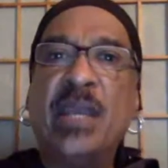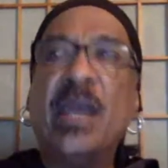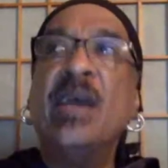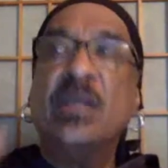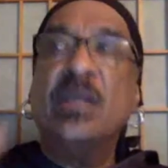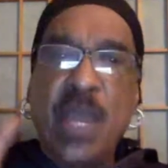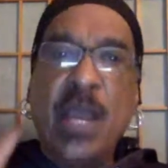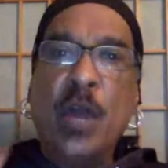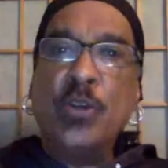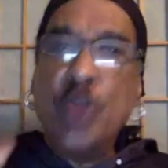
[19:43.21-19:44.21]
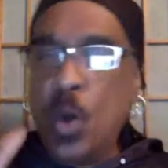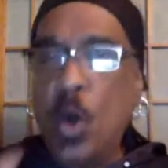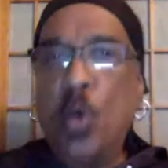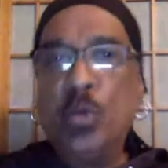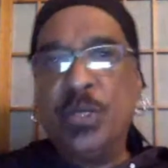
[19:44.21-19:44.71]
They are no older
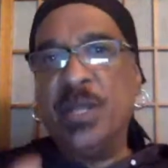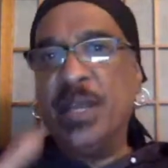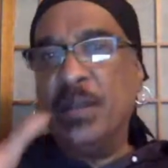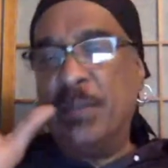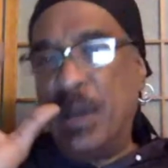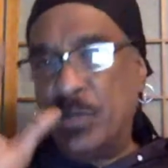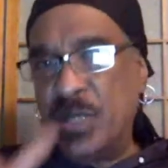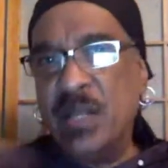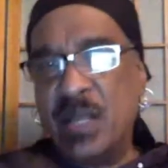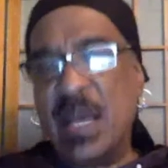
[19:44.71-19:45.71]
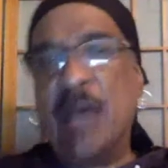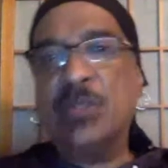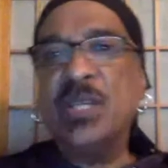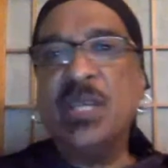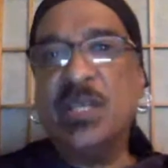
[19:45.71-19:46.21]
than about 10,000
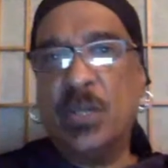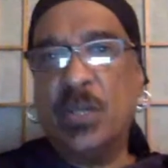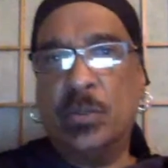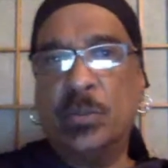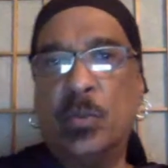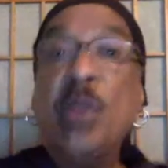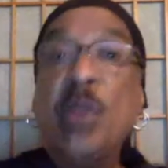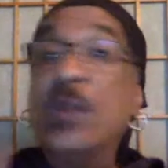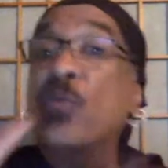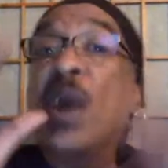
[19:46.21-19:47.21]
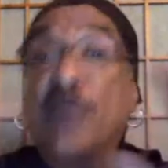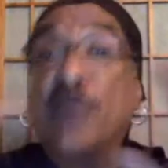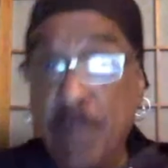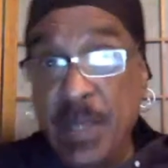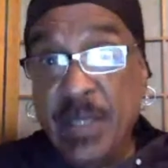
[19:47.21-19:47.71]
years old. We've been around for
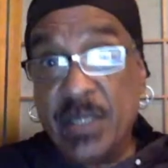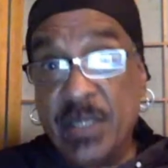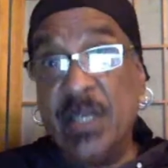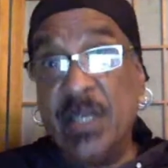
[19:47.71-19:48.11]
millions of years.